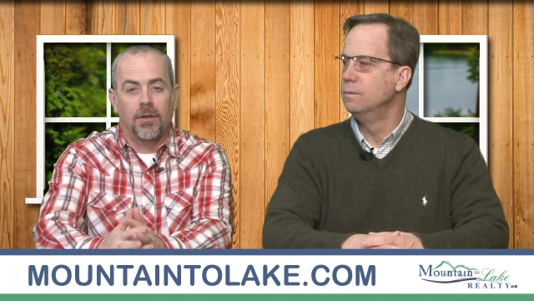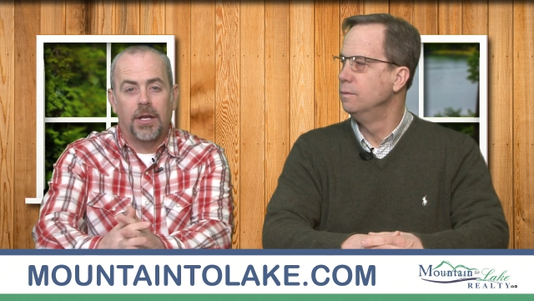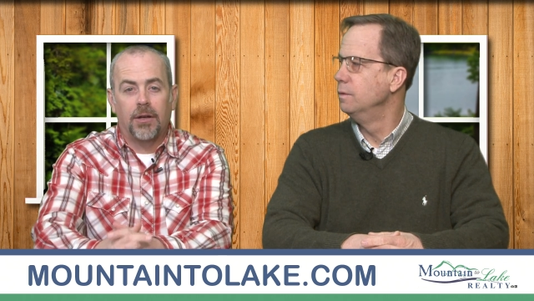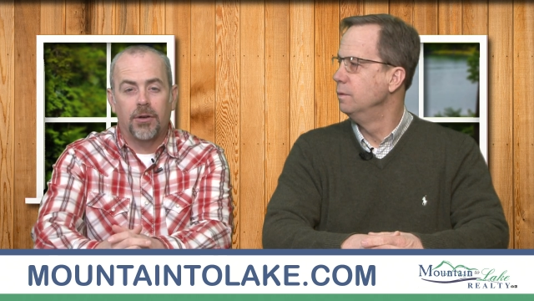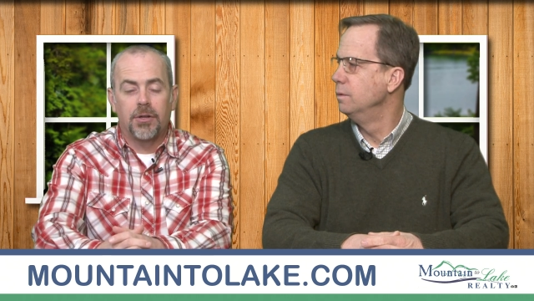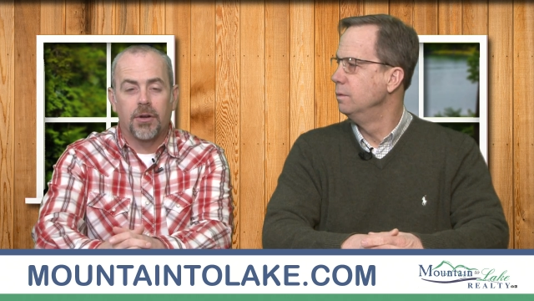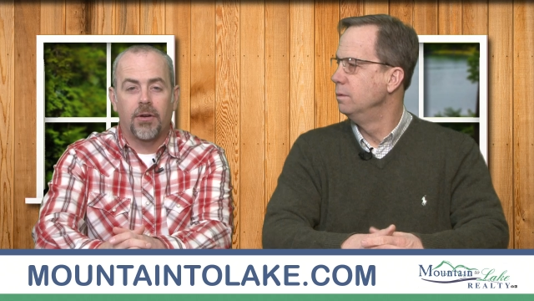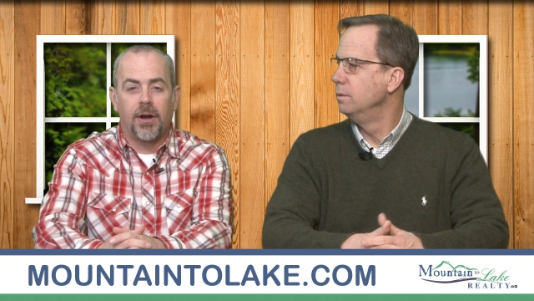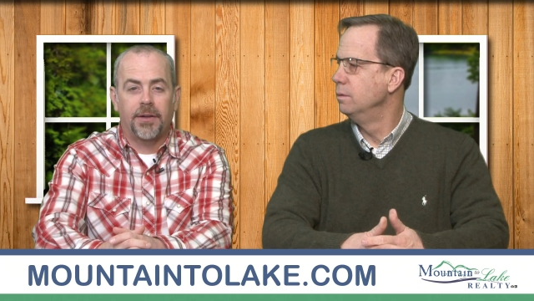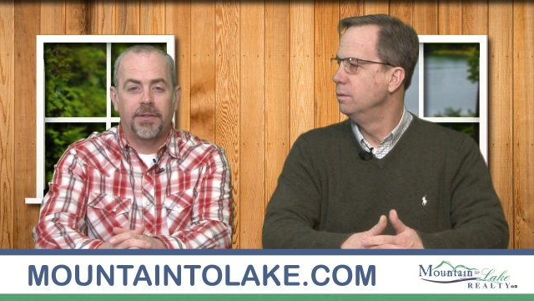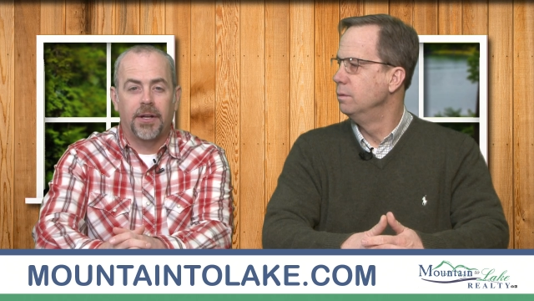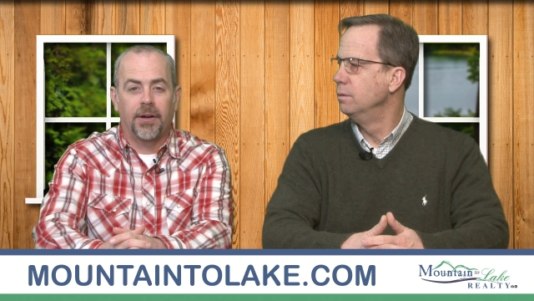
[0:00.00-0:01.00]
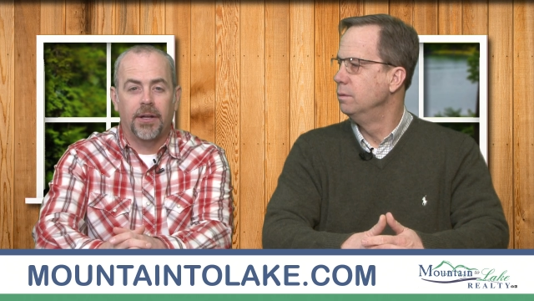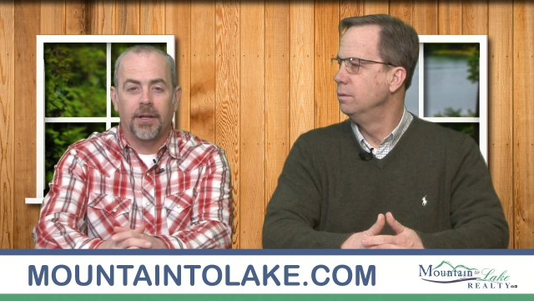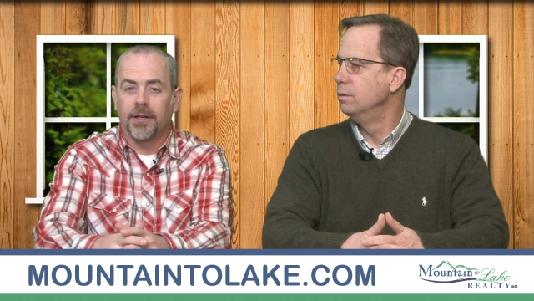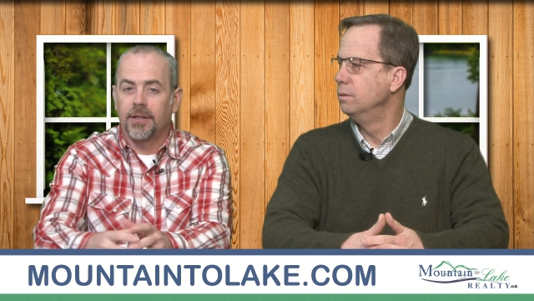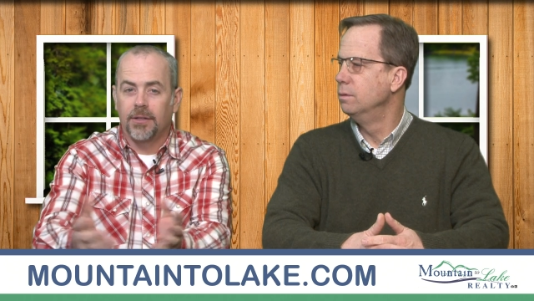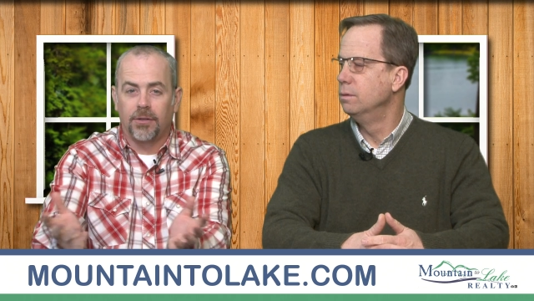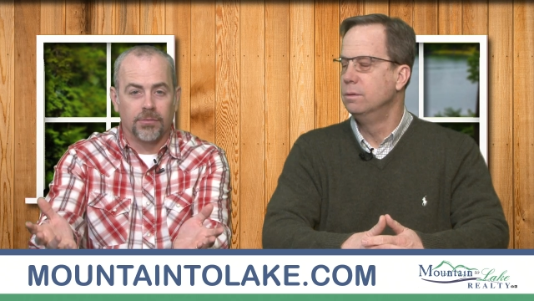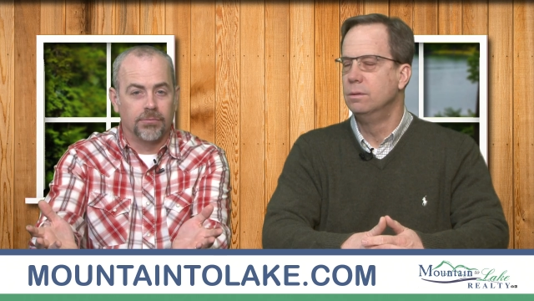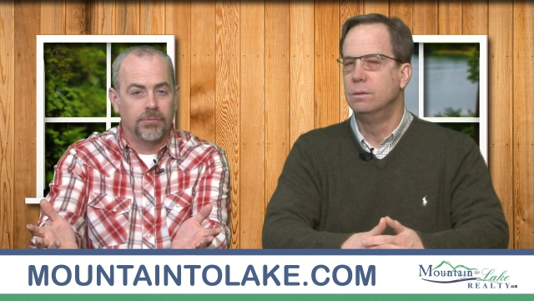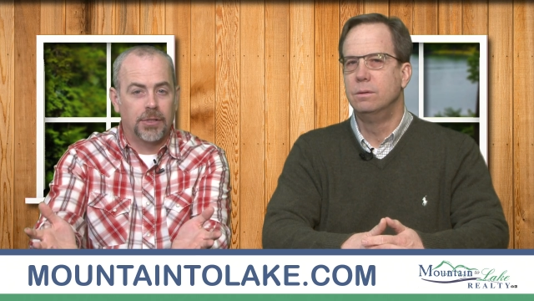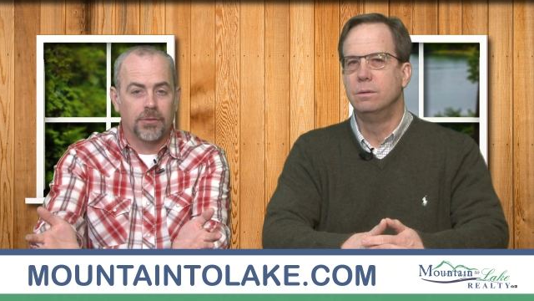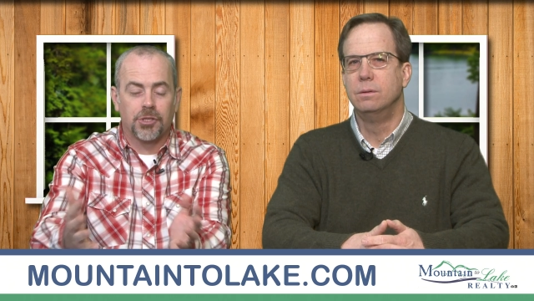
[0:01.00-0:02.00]
Speaker 1: enter your criteria and it'll
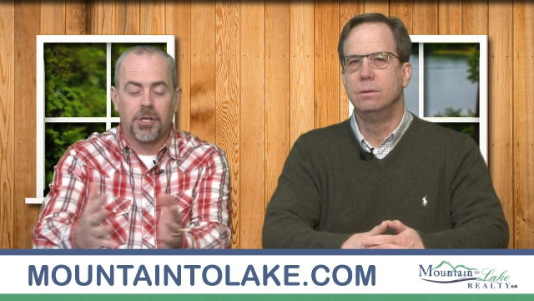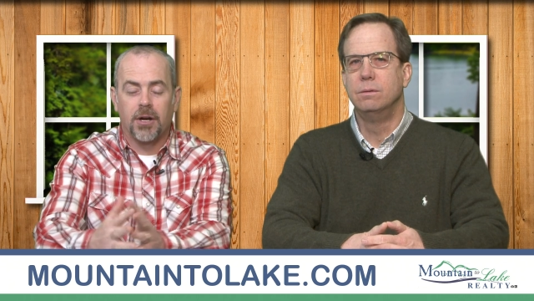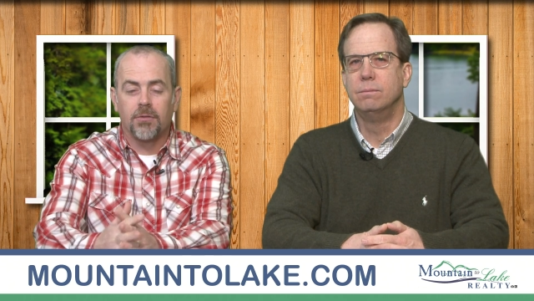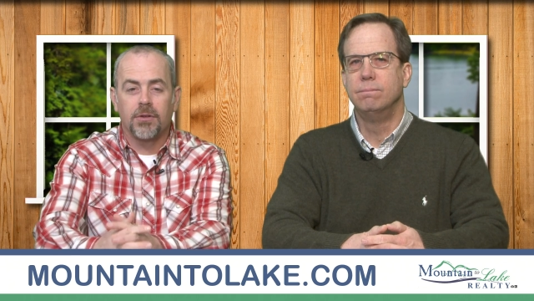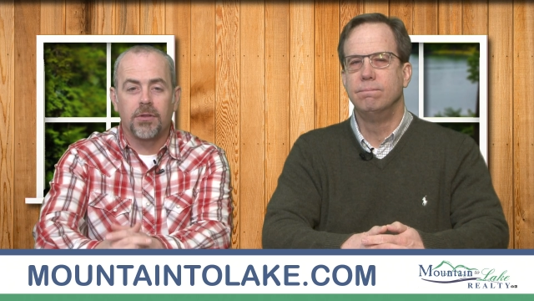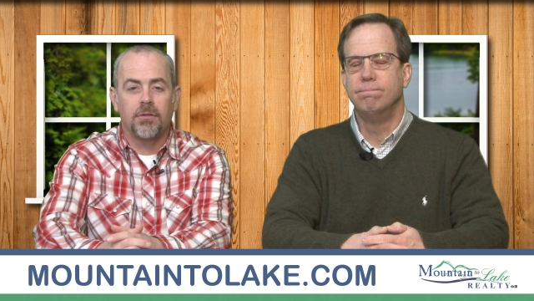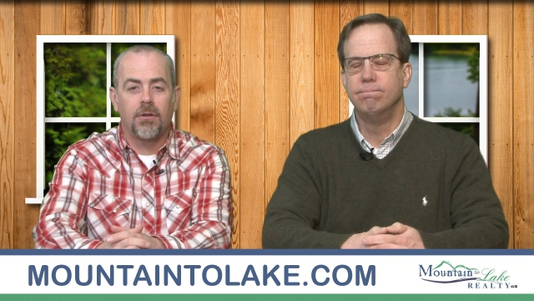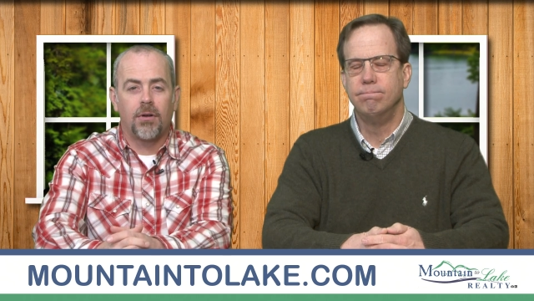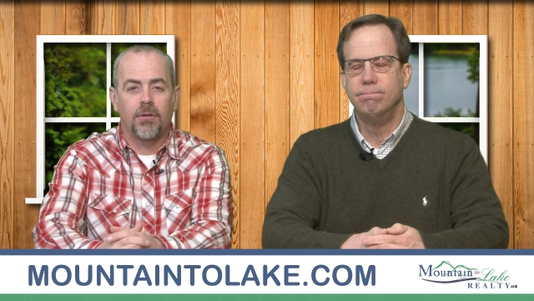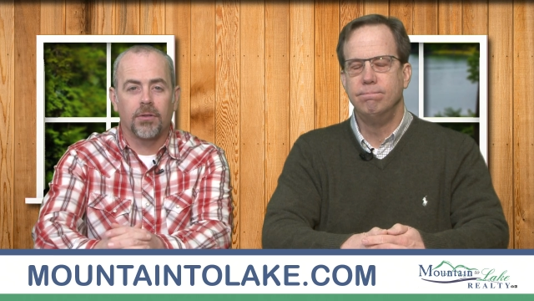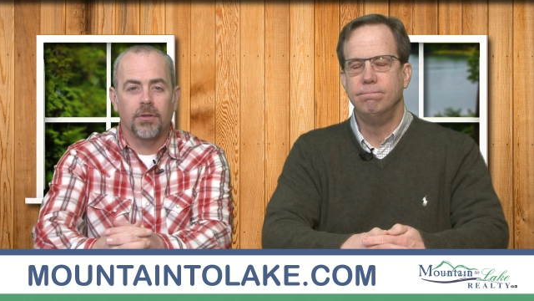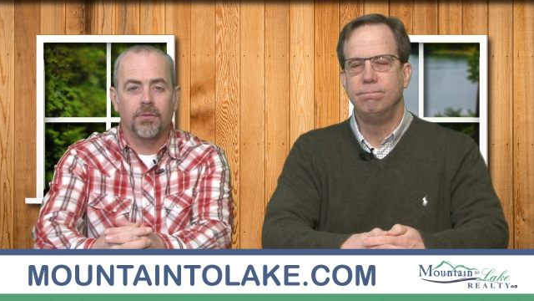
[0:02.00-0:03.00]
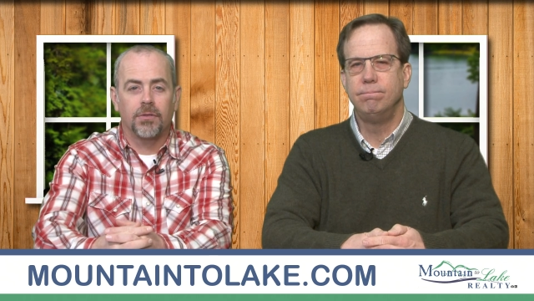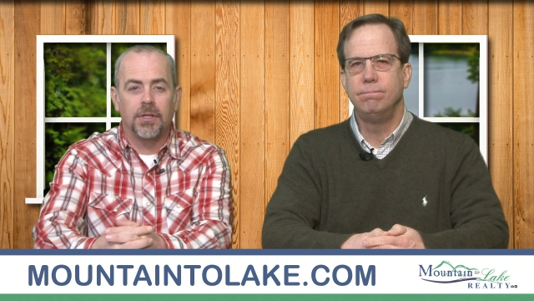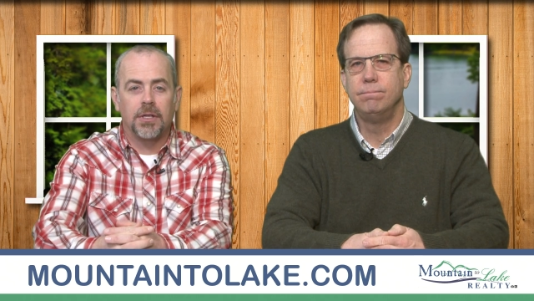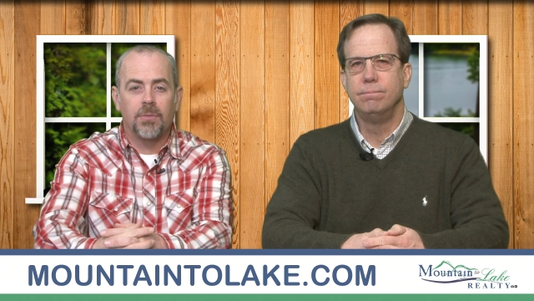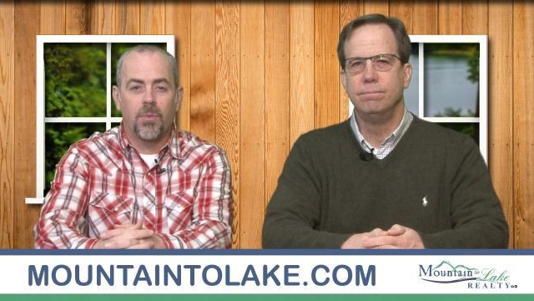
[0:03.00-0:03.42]
it'll share with you all of the